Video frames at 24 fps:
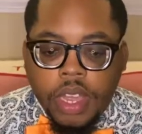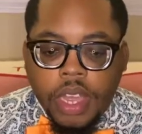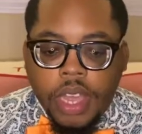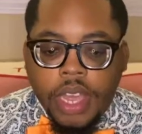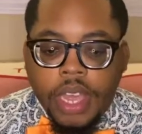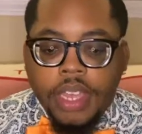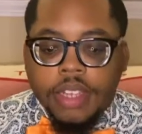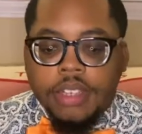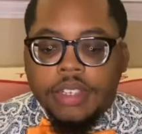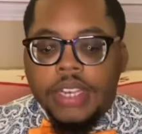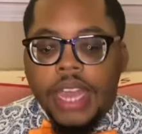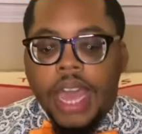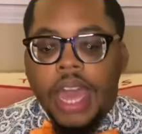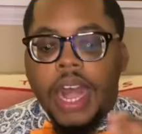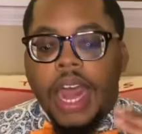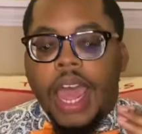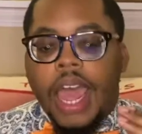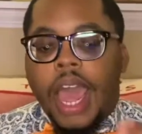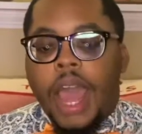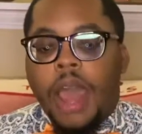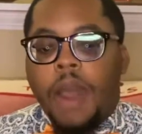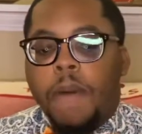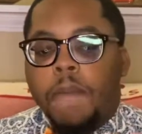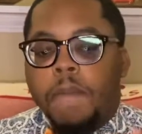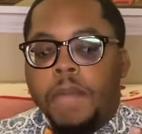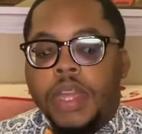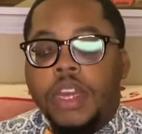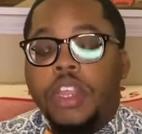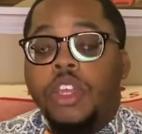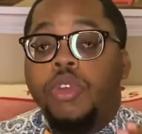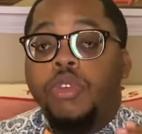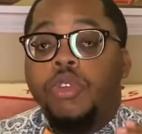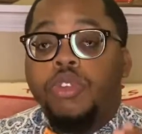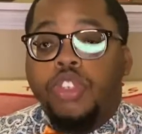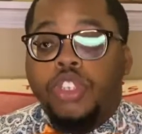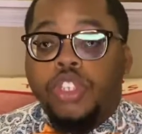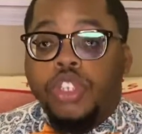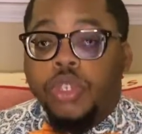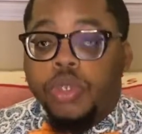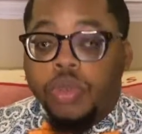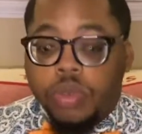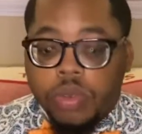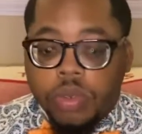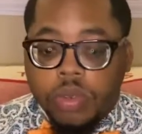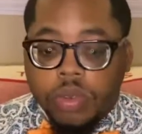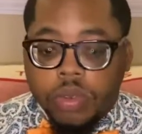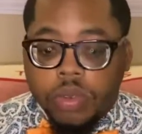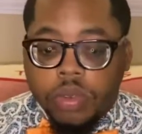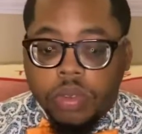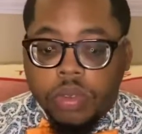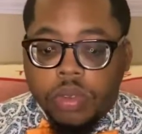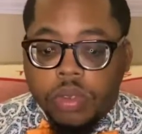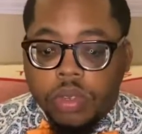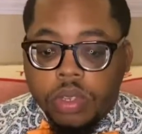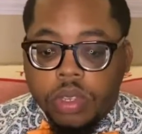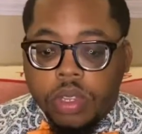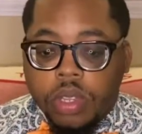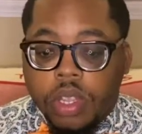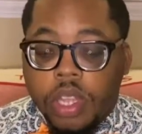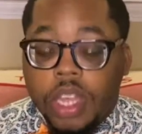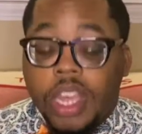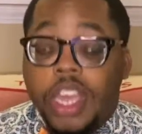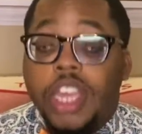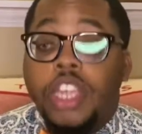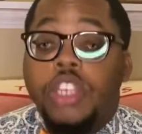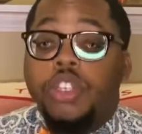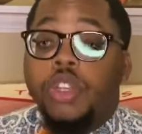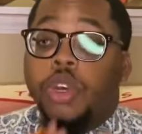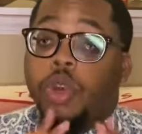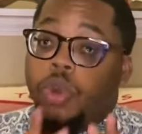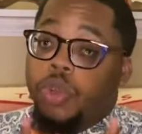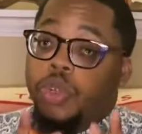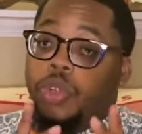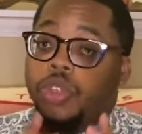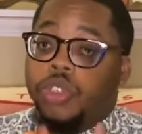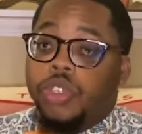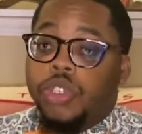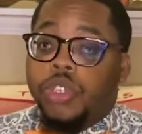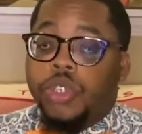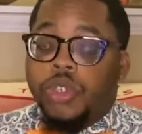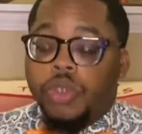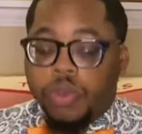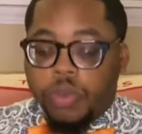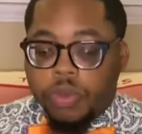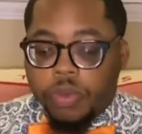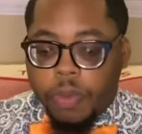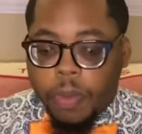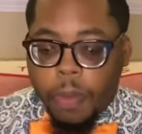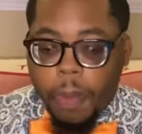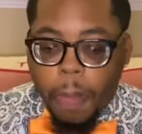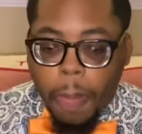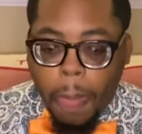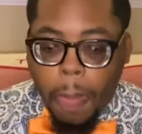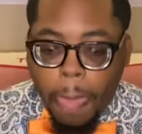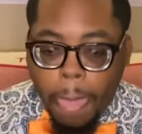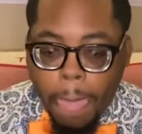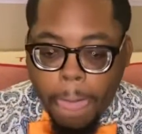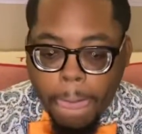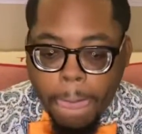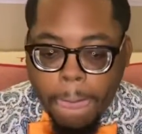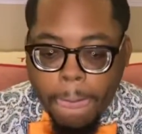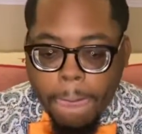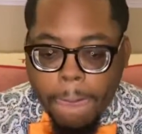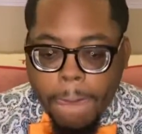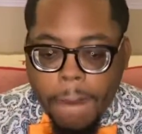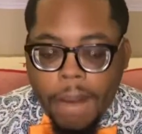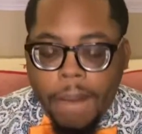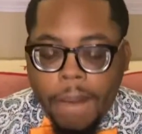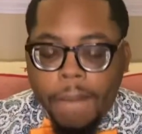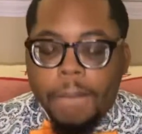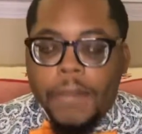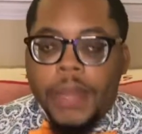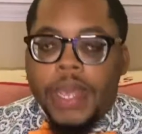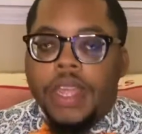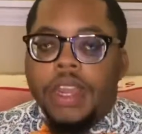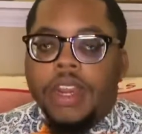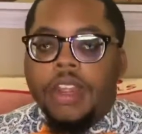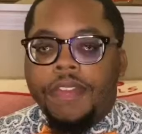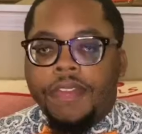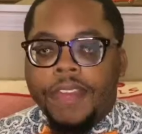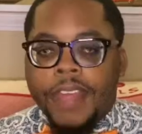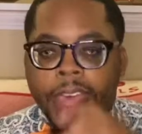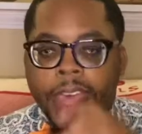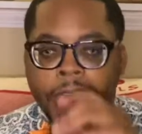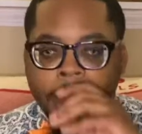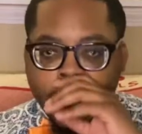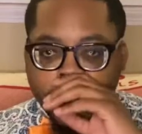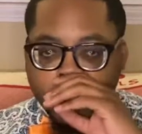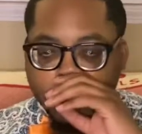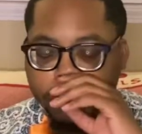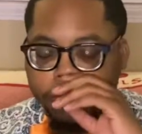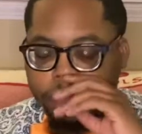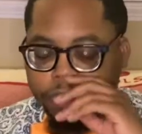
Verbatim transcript: it's not how many you shoot, it's who you shoot. Meaning that